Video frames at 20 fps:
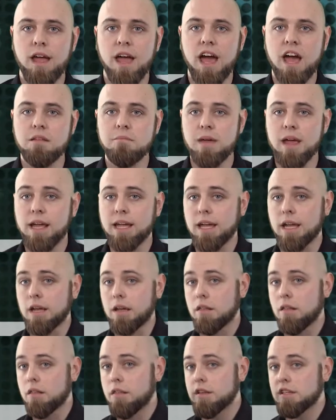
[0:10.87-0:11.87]
and making
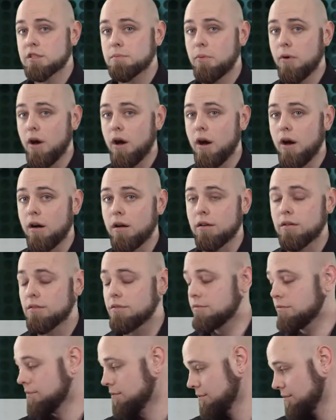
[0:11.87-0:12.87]
this ball